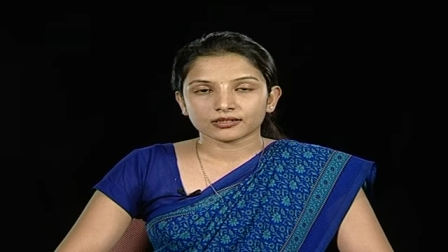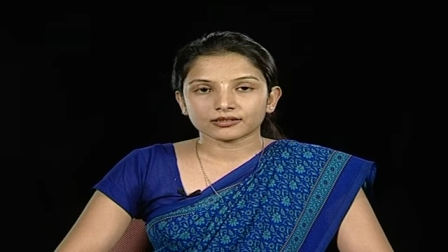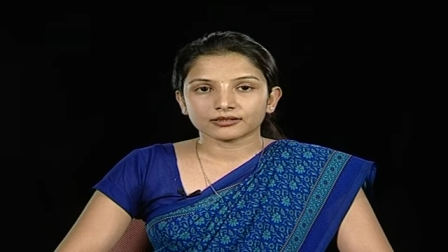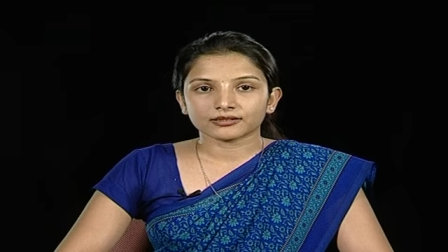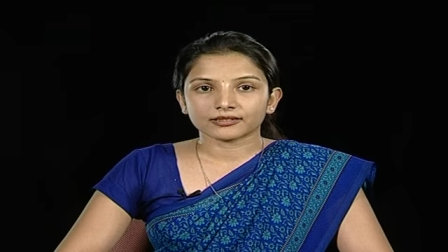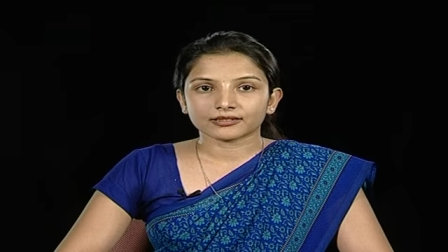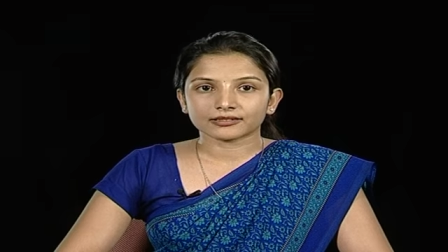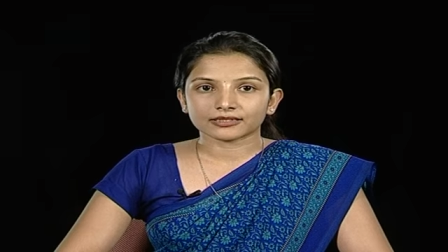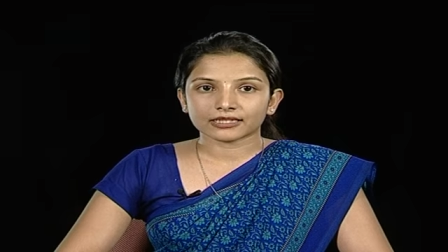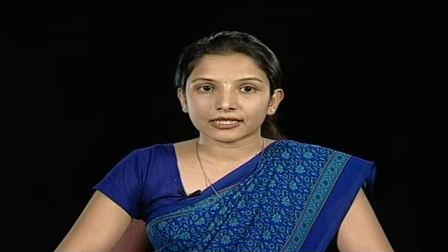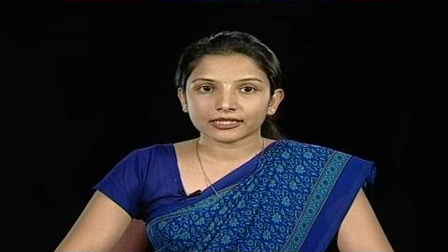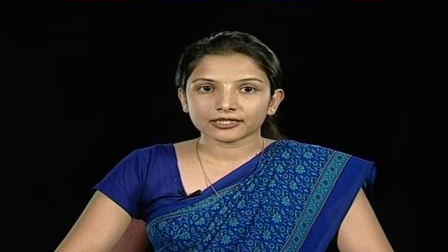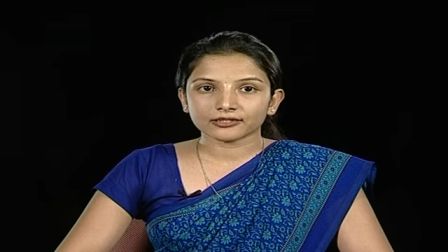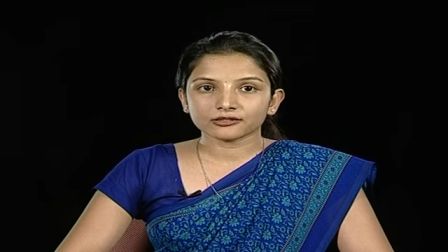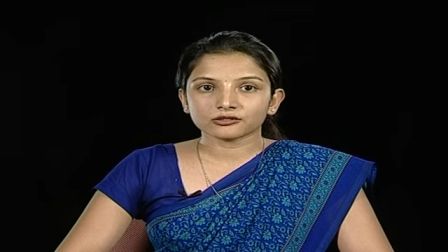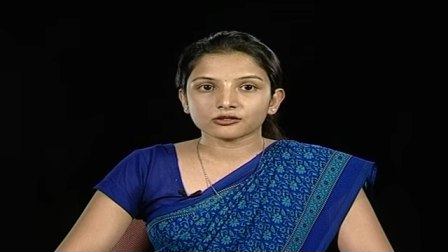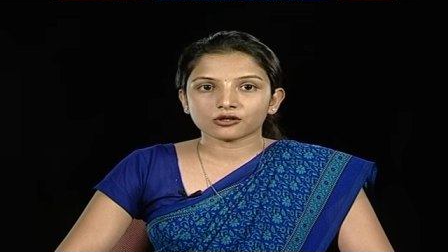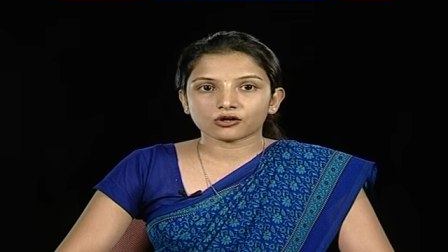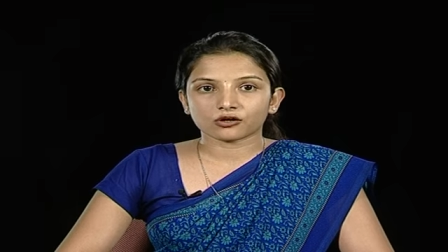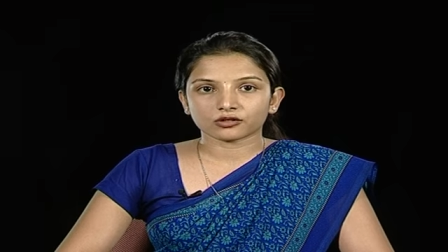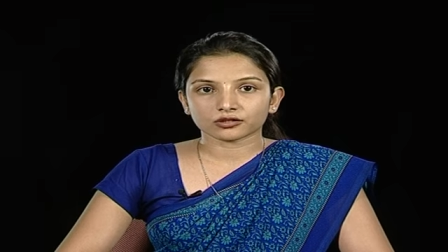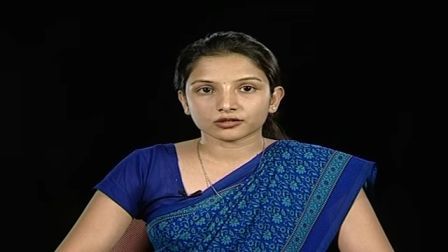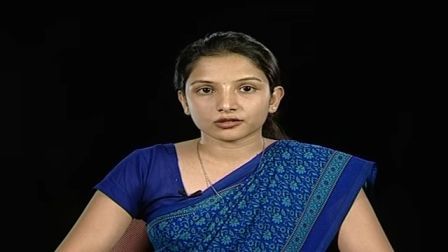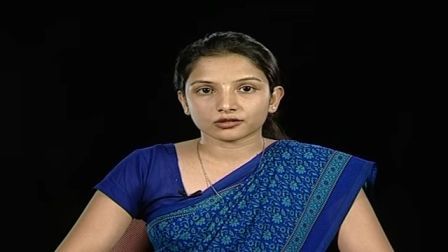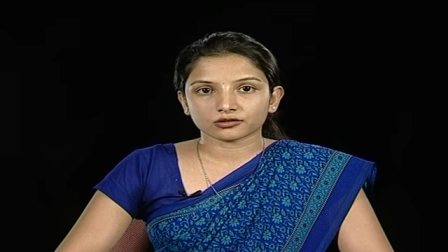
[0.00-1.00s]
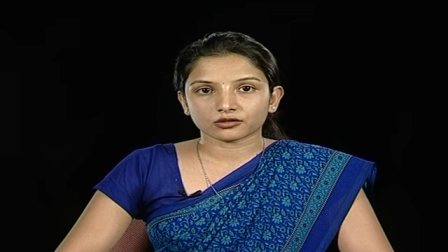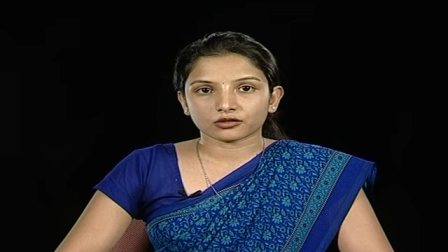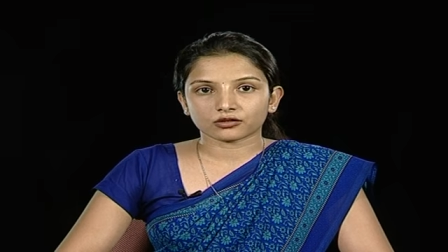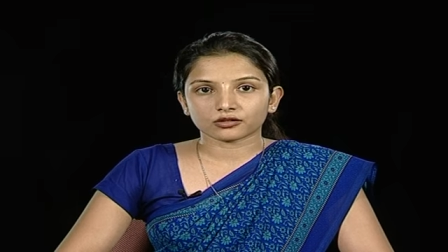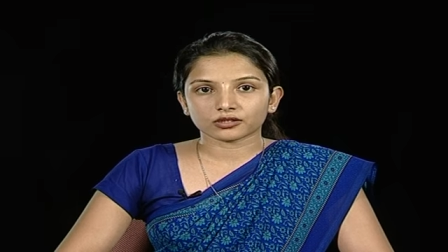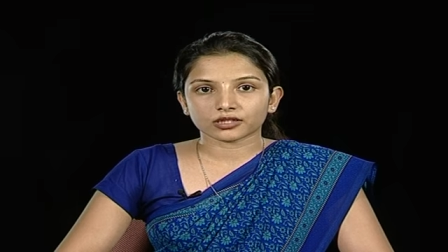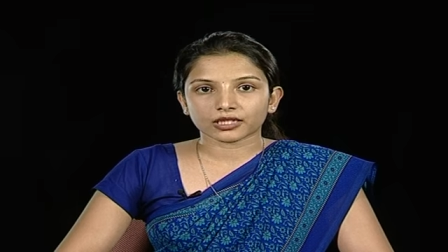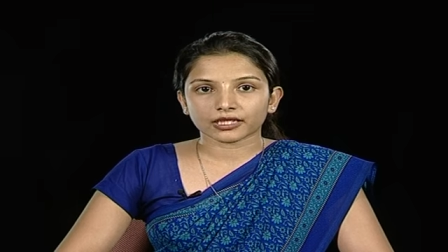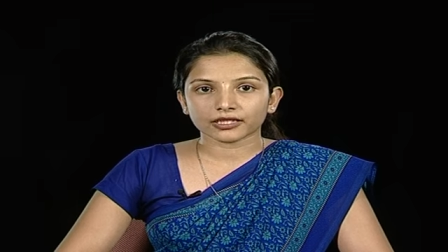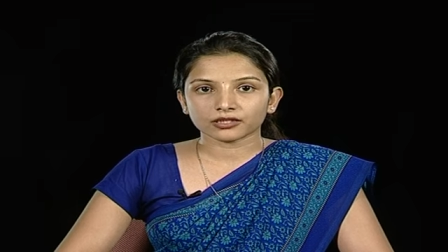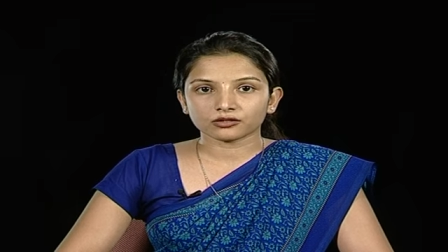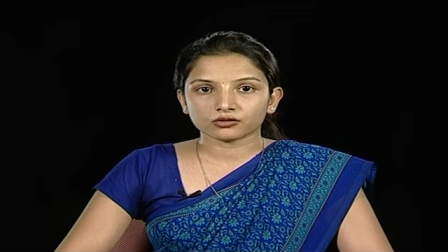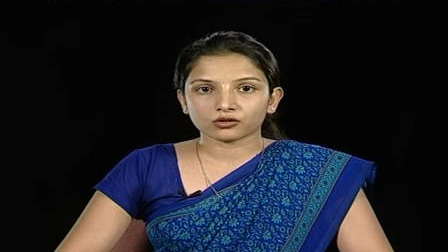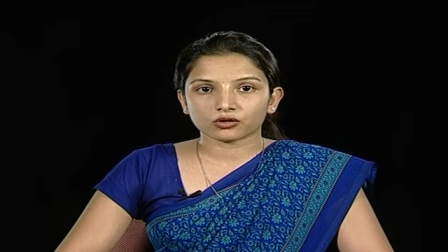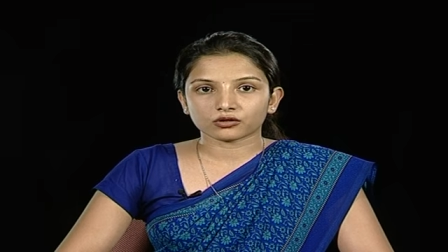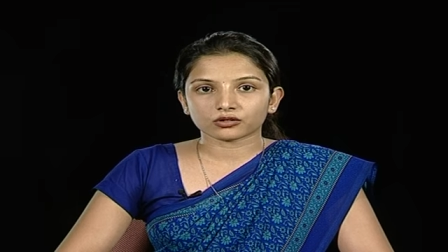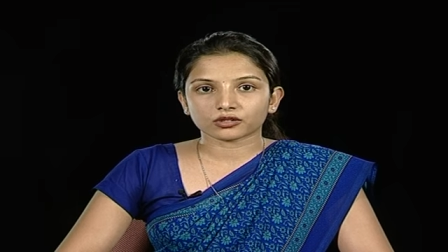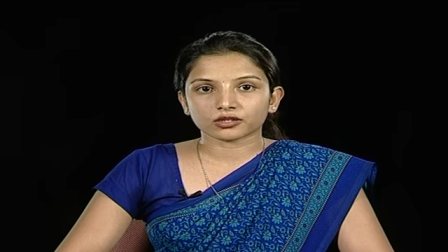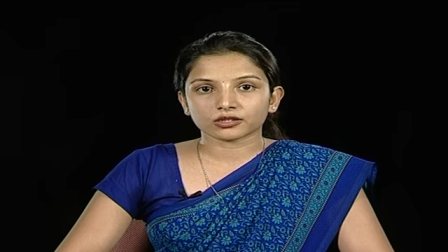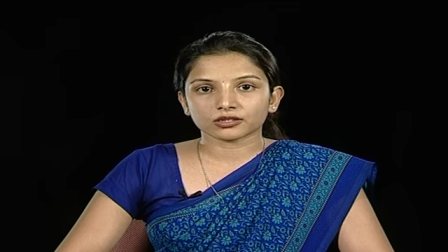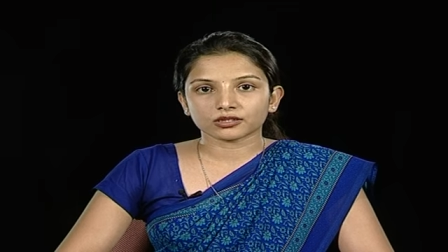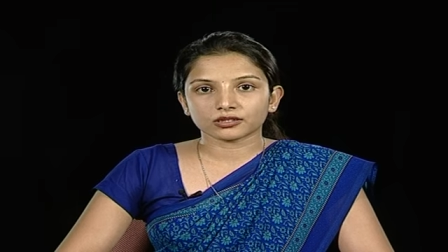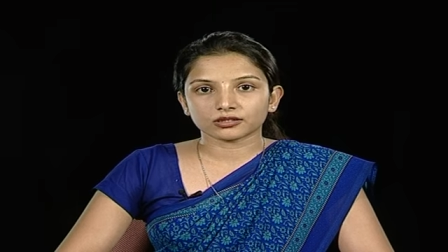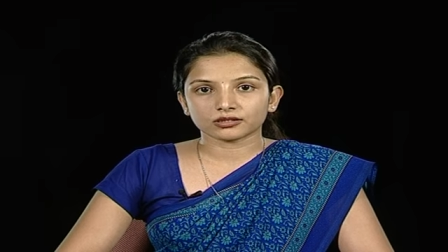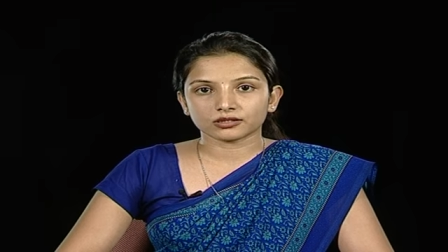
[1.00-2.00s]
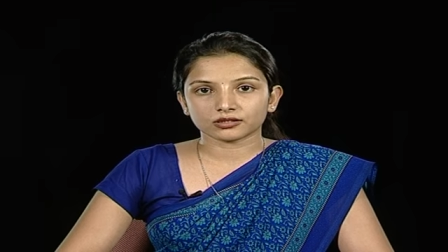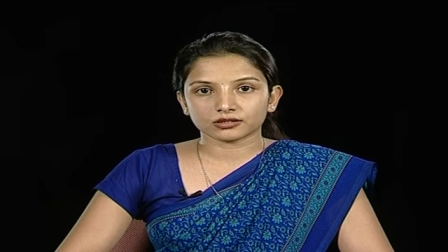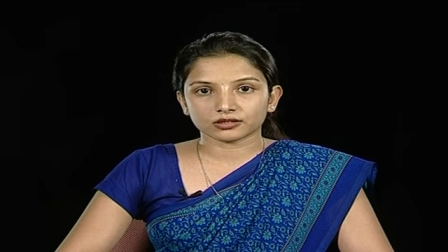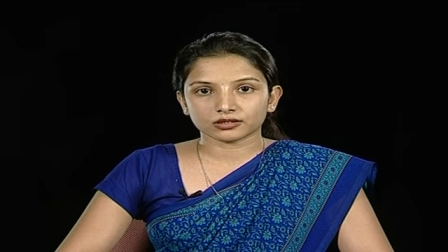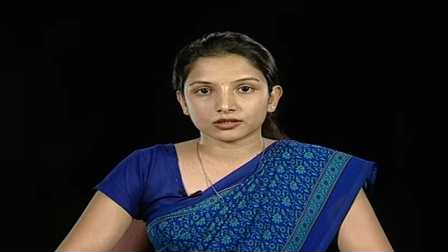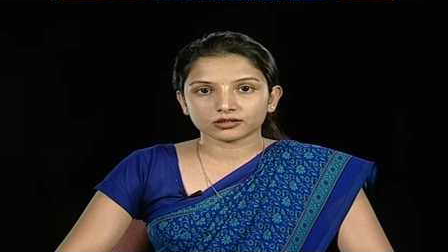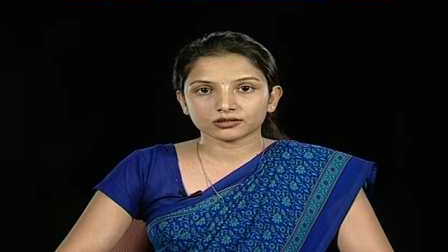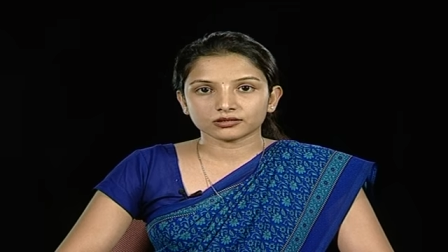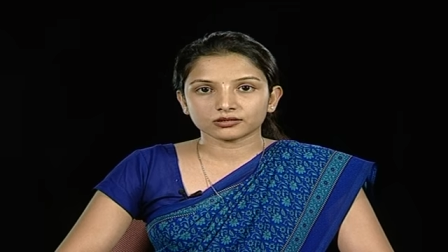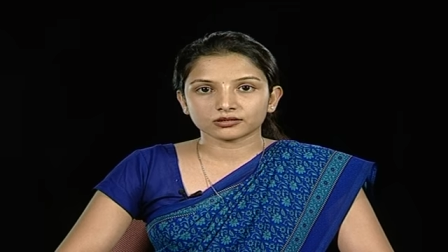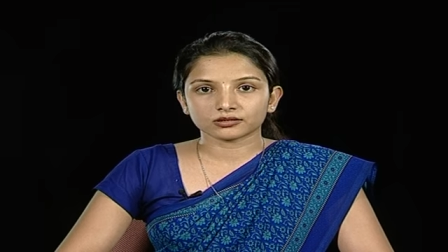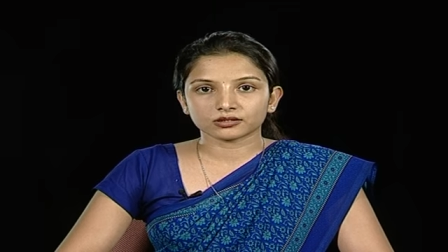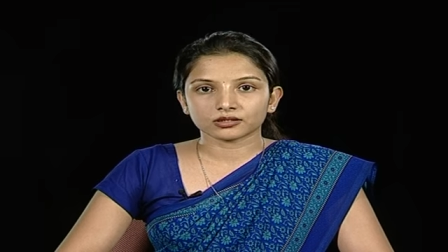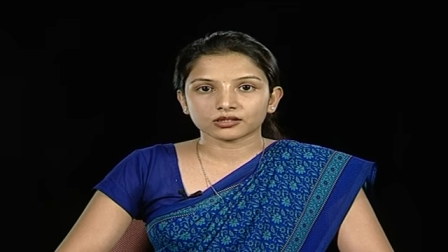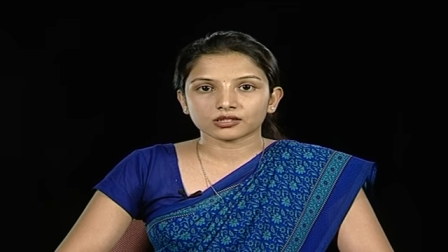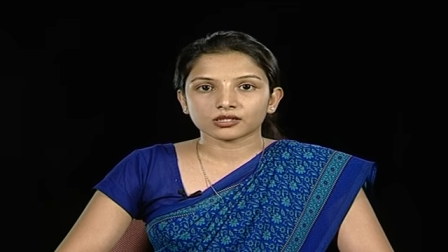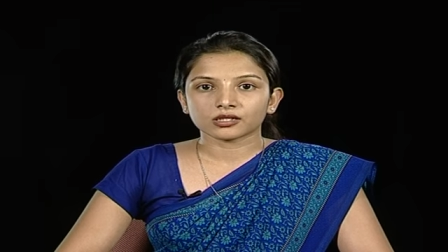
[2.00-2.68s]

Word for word: The dicots or dicotyledonous